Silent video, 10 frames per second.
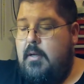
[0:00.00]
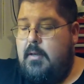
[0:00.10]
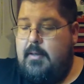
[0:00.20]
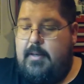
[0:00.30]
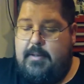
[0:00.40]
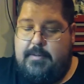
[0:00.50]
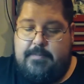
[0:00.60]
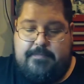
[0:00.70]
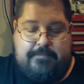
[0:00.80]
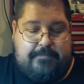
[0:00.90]

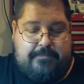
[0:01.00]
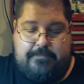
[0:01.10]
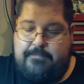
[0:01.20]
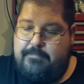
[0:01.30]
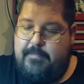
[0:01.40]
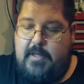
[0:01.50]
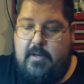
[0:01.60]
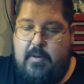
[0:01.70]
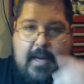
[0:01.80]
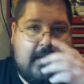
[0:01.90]

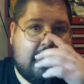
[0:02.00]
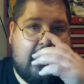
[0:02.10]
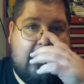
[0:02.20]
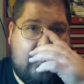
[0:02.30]
Ask any